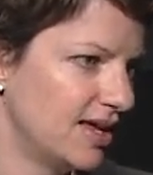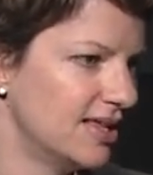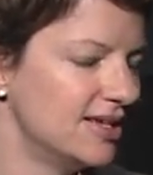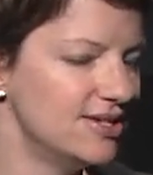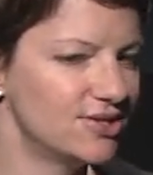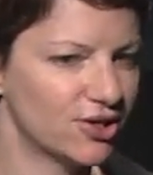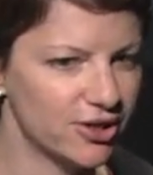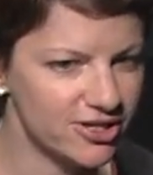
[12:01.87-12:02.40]

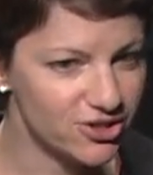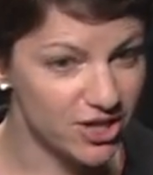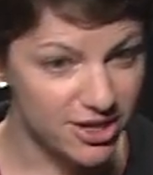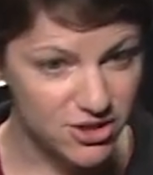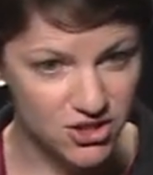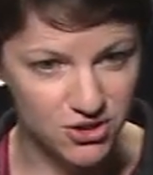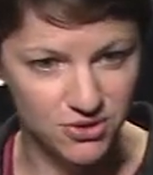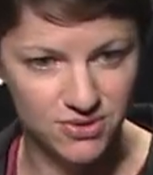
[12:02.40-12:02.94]
These are
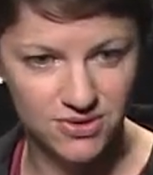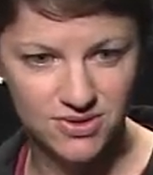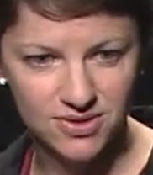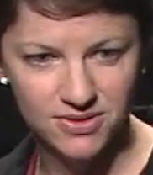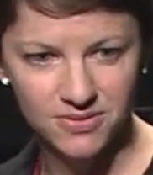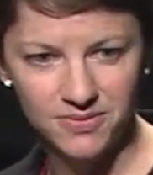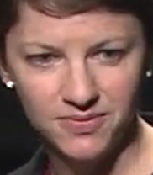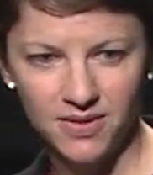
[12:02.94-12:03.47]
exchange students.
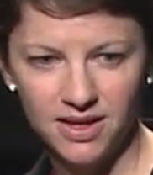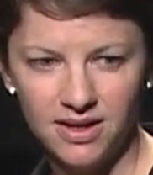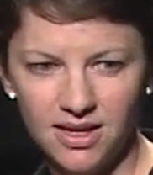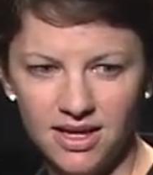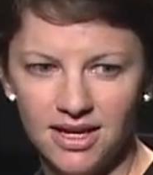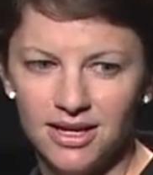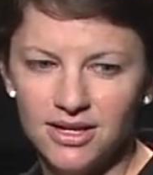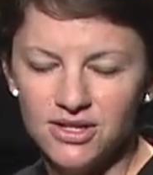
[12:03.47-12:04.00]

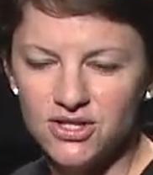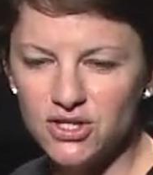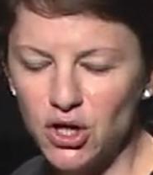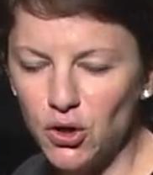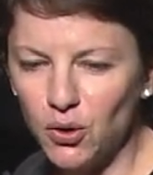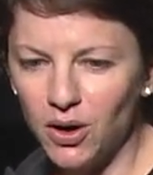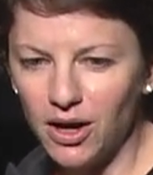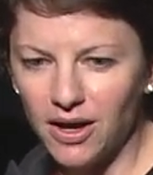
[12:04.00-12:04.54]

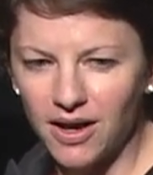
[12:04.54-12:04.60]
So